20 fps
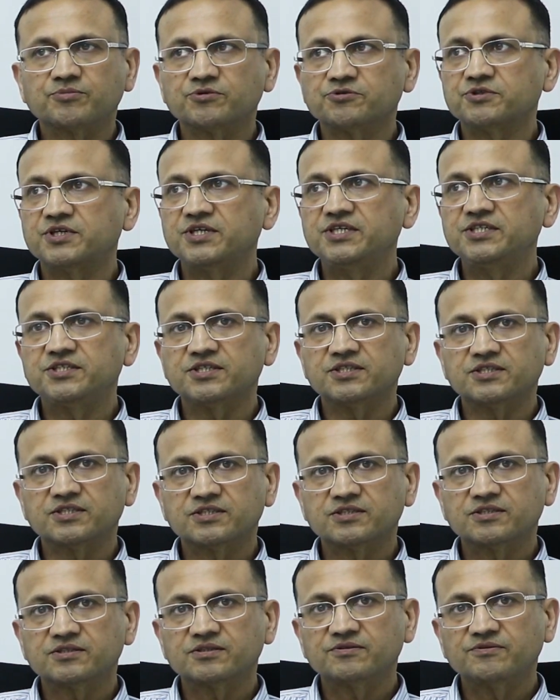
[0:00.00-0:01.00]

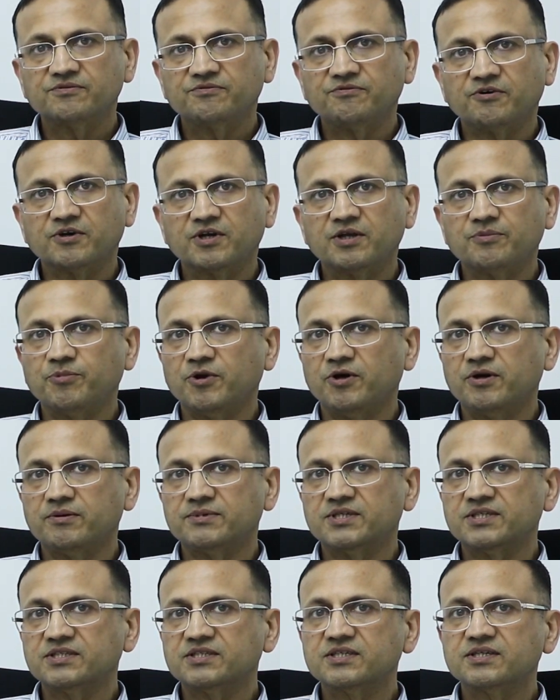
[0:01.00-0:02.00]
procedures for
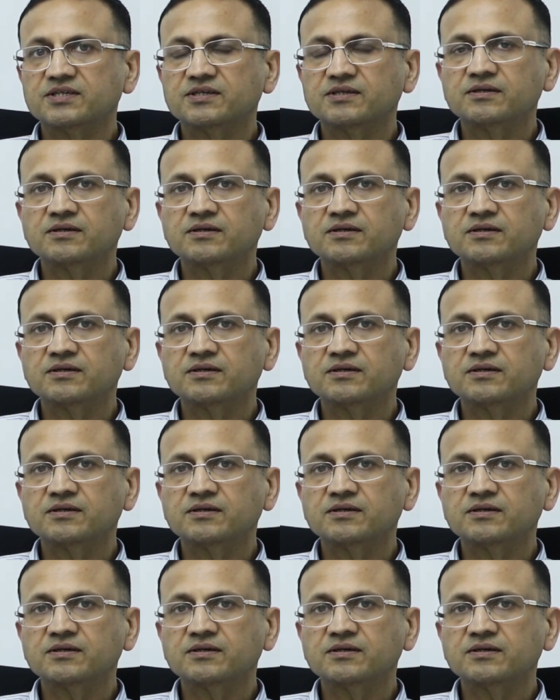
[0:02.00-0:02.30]
deployments.